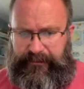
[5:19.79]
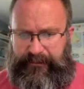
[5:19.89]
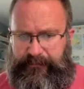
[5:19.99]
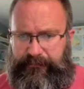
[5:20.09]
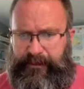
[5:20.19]

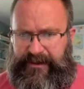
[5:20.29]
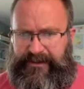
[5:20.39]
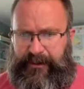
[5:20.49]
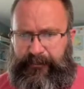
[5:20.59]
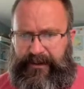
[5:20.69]
best
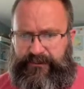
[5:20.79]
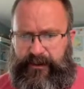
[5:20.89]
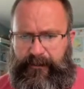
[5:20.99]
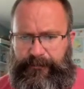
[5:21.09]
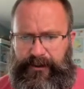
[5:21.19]
that way as
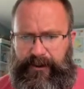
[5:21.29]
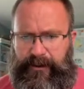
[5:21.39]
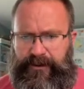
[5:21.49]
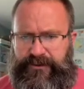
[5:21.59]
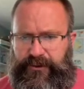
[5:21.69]
well.
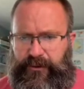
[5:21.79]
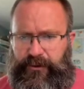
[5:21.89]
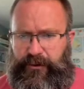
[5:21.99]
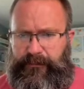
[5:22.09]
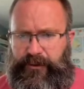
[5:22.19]

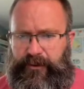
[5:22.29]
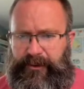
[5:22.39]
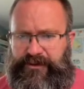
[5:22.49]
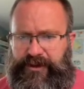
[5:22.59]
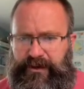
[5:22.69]
So I'm gonna go to
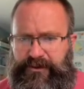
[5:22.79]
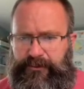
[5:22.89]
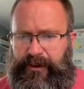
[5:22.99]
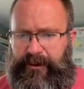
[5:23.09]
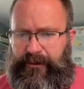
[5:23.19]
my share
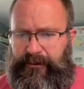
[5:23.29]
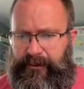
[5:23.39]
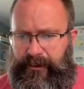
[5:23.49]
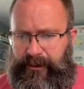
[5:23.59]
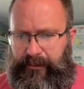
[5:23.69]
square,
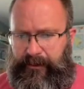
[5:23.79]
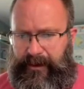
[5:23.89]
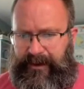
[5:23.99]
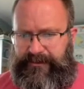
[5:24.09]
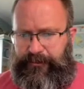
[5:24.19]
I'm
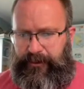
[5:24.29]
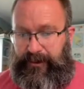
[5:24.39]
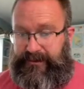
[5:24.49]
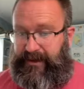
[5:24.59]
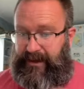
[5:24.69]
gonna export it
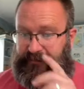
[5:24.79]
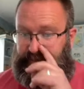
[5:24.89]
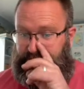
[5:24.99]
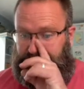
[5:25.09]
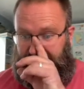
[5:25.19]
as an
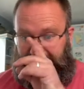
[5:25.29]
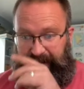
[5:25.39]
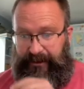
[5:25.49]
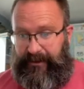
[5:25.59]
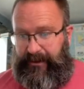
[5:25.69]

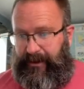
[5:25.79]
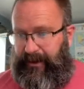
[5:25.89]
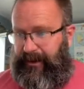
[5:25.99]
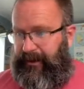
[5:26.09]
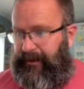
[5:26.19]
SVG,
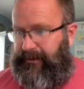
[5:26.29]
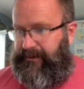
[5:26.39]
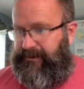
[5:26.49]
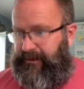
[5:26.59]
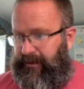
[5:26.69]
and